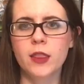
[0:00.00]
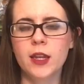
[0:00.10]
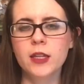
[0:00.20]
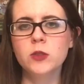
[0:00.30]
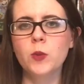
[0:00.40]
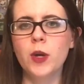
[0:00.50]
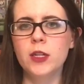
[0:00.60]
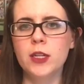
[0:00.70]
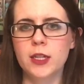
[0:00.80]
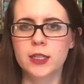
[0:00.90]
The next
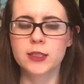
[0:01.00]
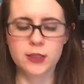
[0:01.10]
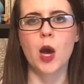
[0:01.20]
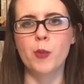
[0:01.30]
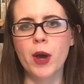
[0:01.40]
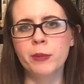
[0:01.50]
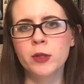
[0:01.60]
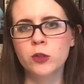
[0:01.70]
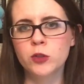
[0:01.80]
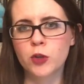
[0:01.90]
one is a
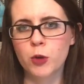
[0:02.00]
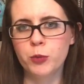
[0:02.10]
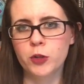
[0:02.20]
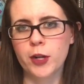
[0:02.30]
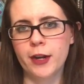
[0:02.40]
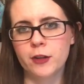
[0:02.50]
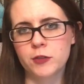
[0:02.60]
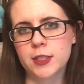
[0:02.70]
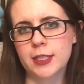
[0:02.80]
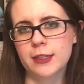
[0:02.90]
popular trope you're tired of
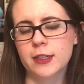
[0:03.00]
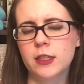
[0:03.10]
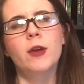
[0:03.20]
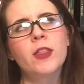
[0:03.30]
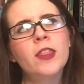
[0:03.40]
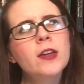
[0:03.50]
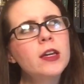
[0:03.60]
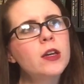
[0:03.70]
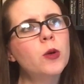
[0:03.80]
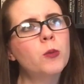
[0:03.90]
seeing. Now, I
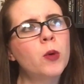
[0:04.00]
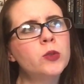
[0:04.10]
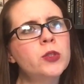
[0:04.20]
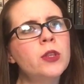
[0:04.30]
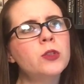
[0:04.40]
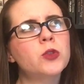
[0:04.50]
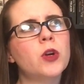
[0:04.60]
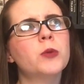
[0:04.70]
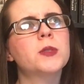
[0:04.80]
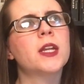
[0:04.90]
think most of the
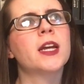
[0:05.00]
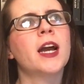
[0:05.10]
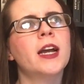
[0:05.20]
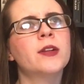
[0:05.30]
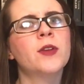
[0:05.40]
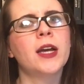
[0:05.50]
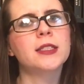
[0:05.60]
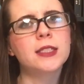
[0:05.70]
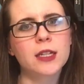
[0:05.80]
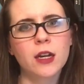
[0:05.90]
tropes that I kind of
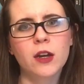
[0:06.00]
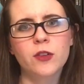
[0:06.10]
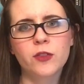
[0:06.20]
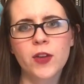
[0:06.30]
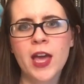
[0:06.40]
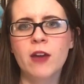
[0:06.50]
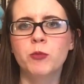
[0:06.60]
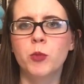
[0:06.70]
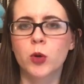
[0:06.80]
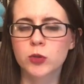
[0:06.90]
got sick of have
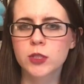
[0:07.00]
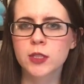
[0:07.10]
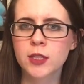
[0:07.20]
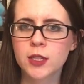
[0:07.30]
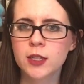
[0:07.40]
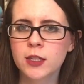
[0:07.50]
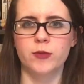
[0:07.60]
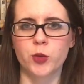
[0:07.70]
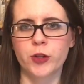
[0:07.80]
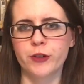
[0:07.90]
mostly
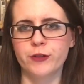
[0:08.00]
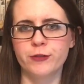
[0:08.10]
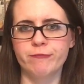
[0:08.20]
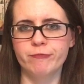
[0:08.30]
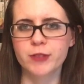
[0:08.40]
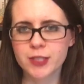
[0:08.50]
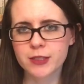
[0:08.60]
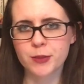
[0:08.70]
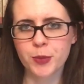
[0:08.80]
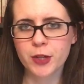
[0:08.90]
sort of
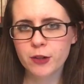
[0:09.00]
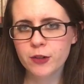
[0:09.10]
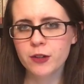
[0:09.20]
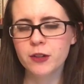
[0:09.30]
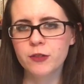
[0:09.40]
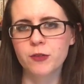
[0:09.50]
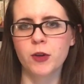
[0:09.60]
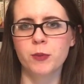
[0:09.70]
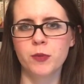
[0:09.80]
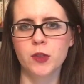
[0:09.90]
disappeared
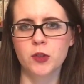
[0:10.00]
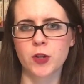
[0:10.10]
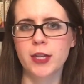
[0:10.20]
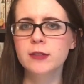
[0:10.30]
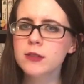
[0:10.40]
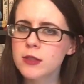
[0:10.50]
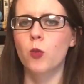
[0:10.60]
from the trends.